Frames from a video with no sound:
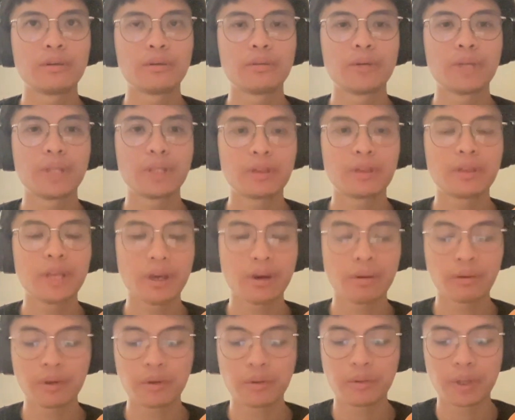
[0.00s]
when
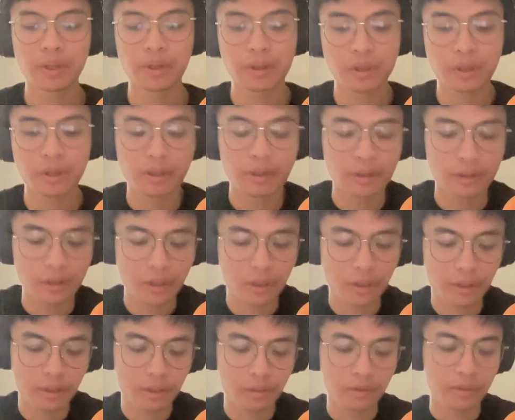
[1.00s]

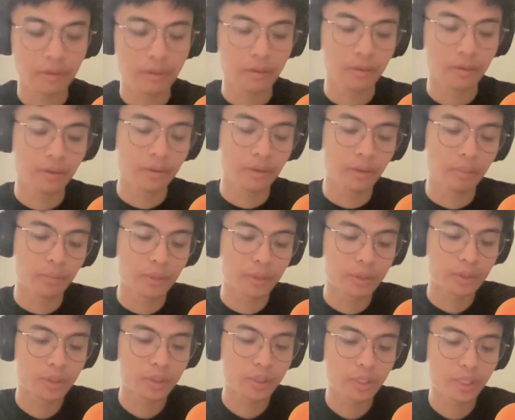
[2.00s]
the
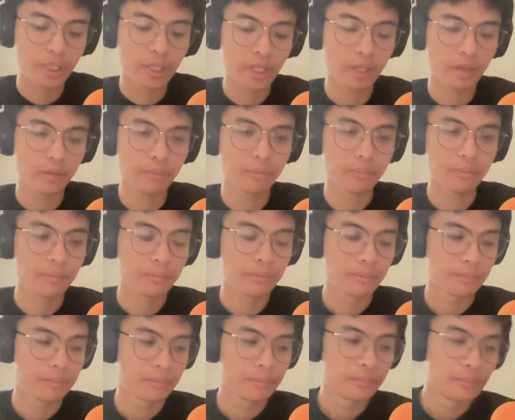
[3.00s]
opportunity came,
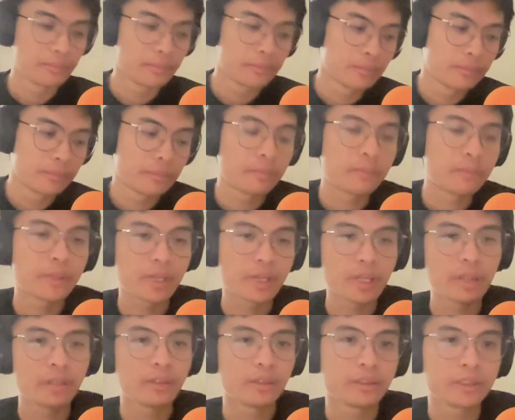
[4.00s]
I
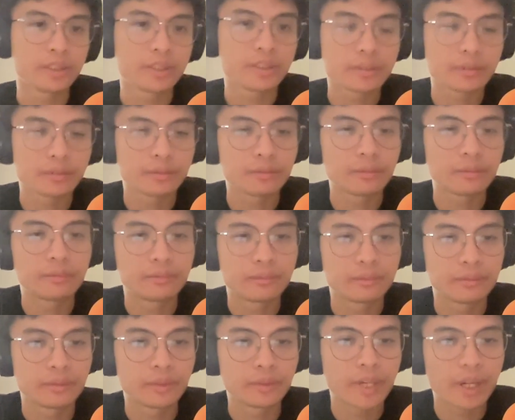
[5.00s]
kind of just
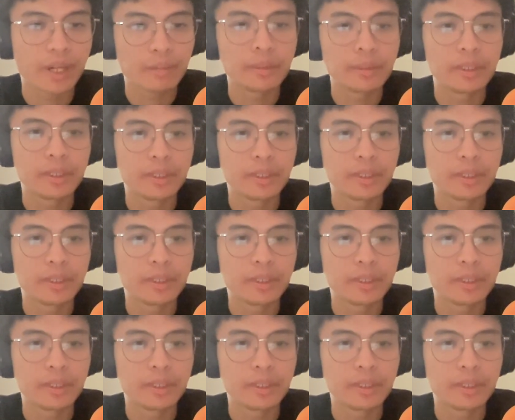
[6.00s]
grabbed